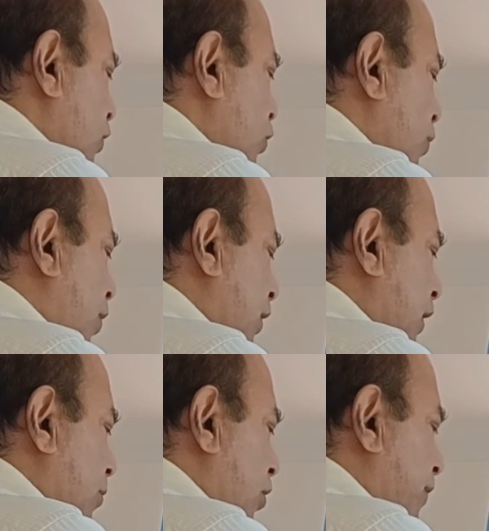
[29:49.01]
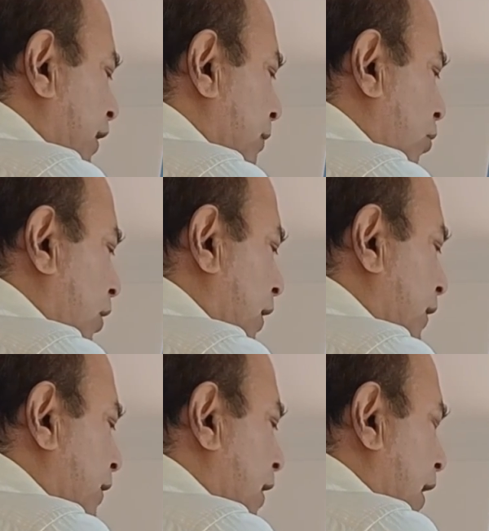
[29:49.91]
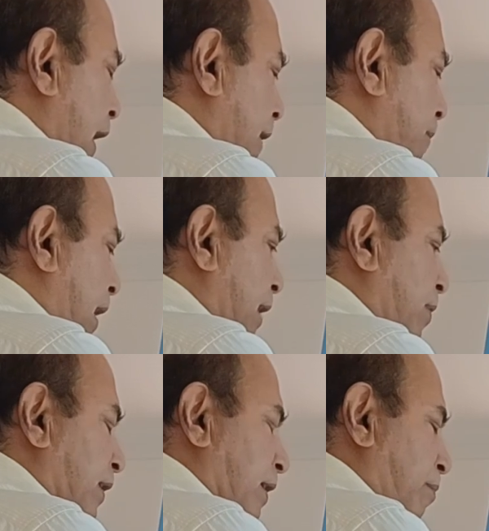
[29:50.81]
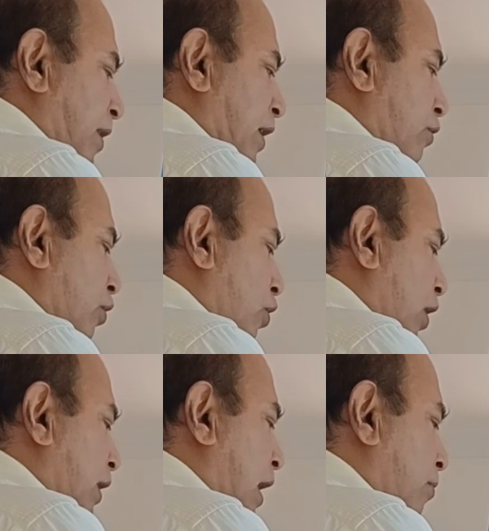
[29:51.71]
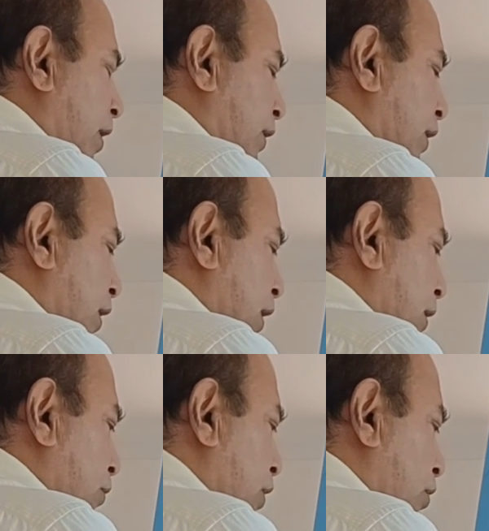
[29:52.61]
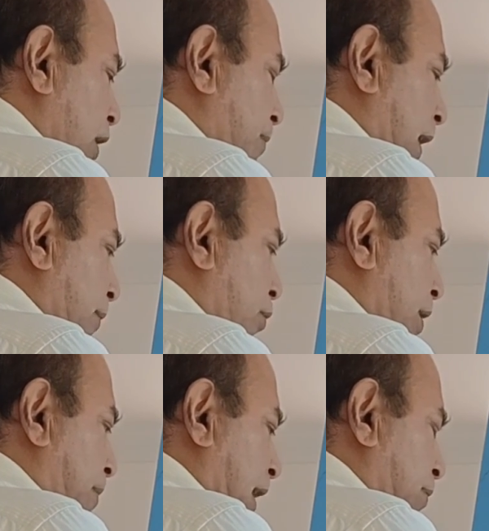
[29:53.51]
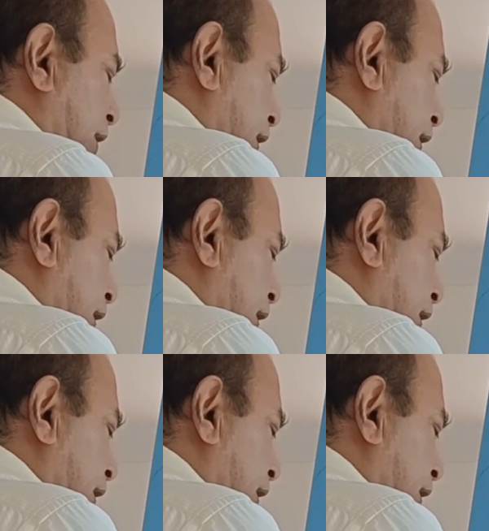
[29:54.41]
240 volt phase voltage and per phase impedance we got how much? We got per phase